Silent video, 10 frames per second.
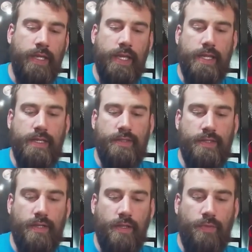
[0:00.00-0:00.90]
Can't
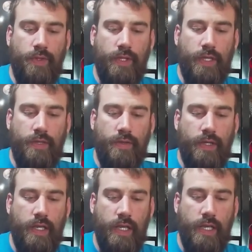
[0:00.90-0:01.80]
necessarily put that
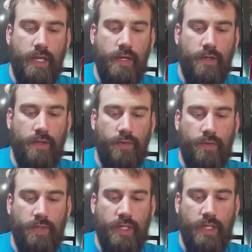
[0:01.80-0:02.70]
here, it
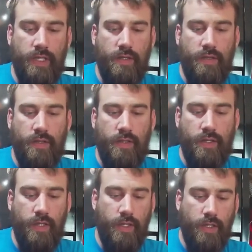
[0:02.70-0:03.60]
would be
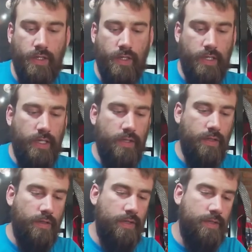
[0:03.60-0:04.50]
hitting
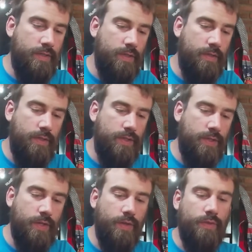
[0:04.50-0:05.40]
the links,
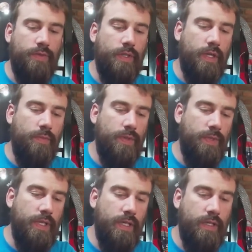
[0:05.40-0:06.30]
so I'm going to
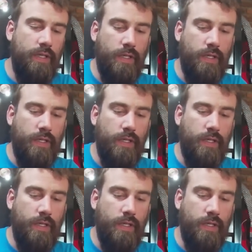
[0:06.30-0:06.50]
be